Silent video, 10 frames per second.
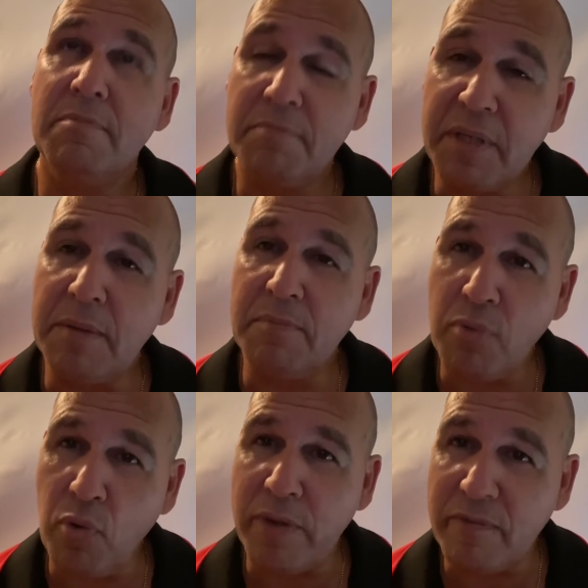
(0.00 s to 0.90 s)

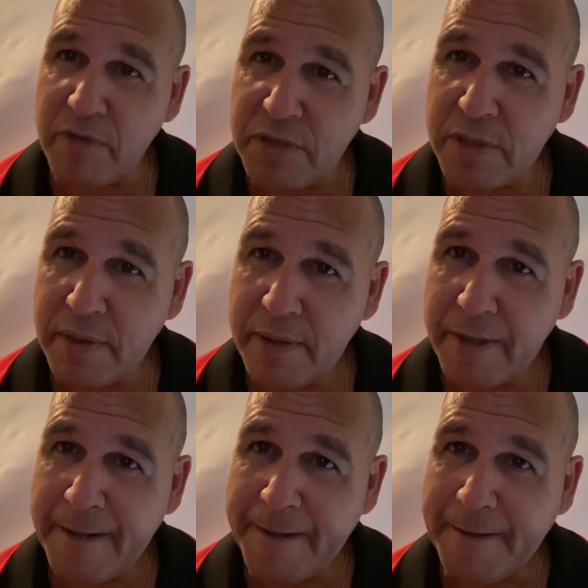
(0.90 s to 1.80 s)
Pinpoint Vision.
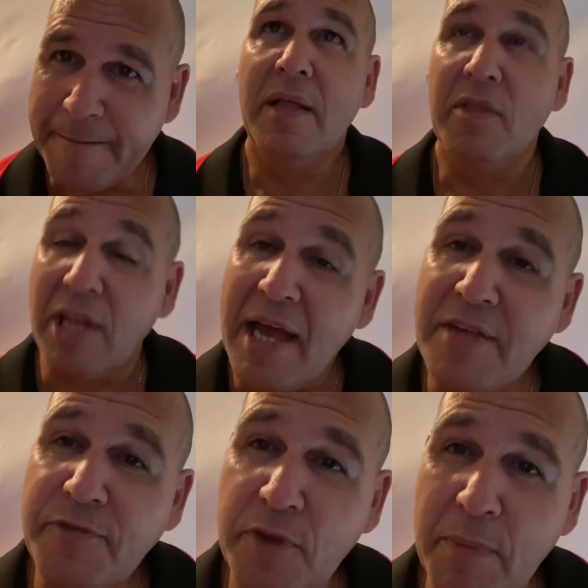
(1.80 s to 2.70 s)
The
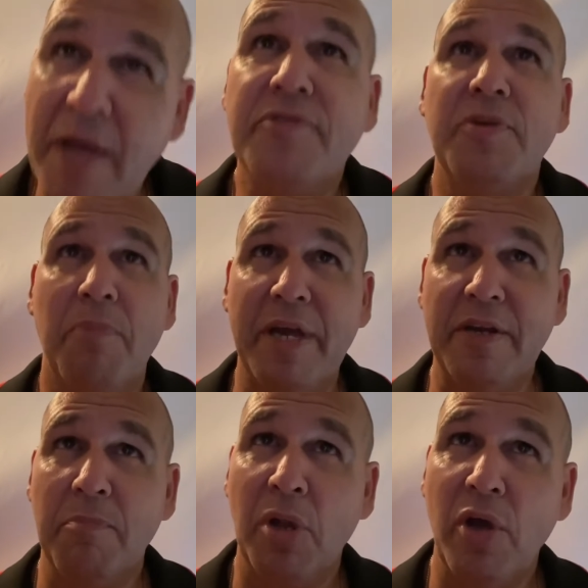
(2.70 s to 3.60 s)
last few months have been
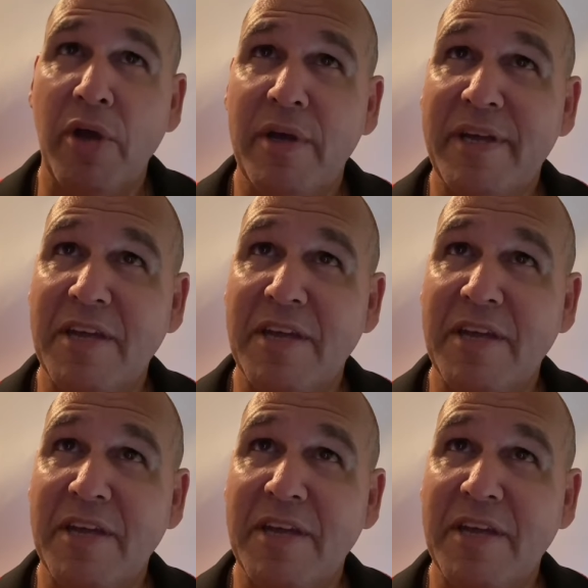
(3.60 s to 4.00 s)
a blur